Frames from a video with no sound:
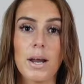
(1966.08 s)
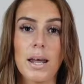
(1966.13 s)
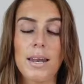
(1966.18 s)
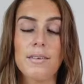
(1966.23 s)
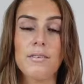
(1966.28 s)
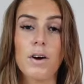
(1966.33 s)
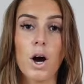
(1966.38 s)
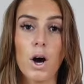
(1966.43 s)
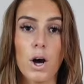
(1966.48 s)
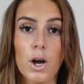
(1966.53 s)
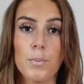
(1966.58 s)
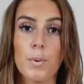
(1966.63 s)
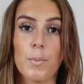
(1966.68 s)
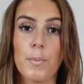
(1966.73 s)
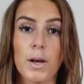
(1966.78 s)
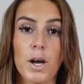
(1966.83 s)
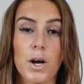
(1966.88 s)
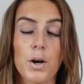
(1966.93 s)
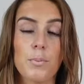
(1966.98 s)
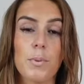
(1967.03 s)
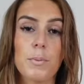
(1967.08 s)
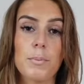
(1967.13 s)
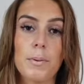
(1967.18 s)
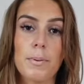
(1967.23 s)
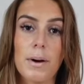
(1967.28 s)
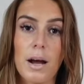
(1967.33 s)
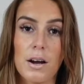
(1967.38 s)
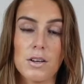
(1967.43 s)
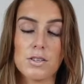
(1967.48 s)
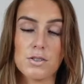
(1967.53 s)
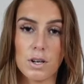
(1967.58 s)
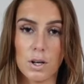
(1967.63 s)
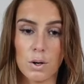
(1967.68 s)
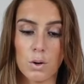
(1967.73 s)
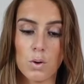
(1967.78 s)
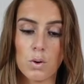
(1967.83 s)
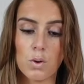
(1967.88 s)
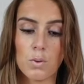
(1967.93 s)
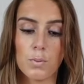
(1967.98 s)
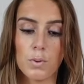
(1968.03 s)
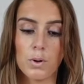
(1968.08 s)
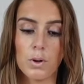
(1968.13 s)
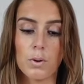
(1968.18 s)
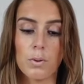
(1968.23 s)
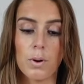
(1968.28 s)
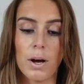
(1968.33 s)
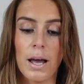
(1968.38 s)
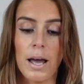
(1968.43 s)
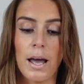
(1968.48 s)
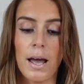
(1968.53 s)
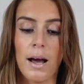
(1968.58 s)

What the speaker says: I live at home on my own, when my parents are in Cornwall,